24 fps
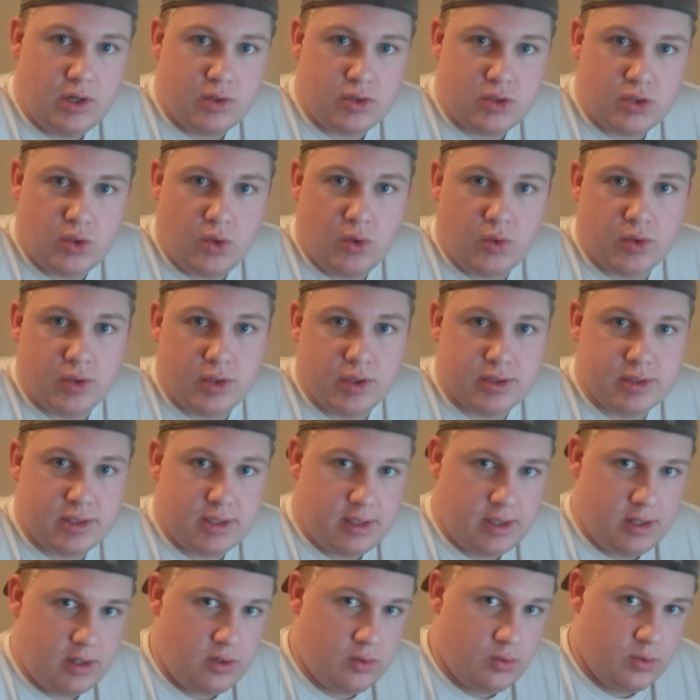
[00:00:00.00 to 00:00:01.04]
shoulders,
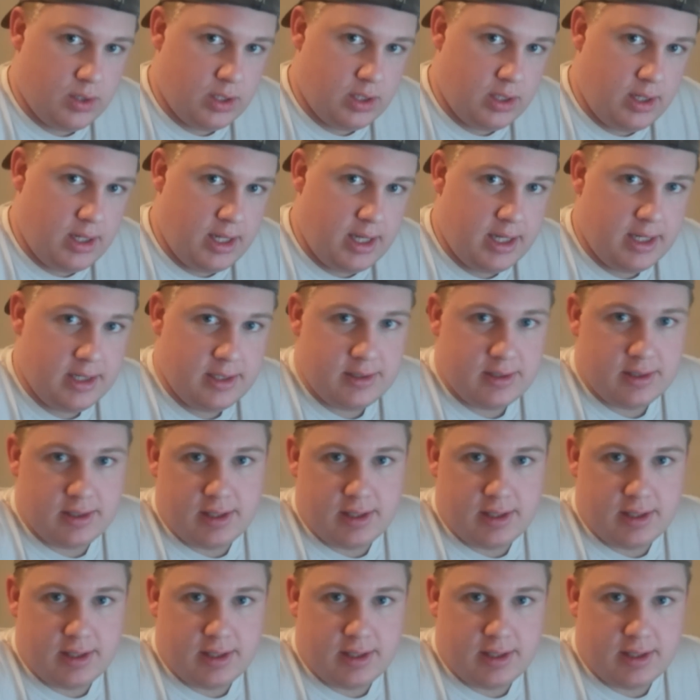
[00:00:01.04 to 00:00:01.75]
and then I'll work legs,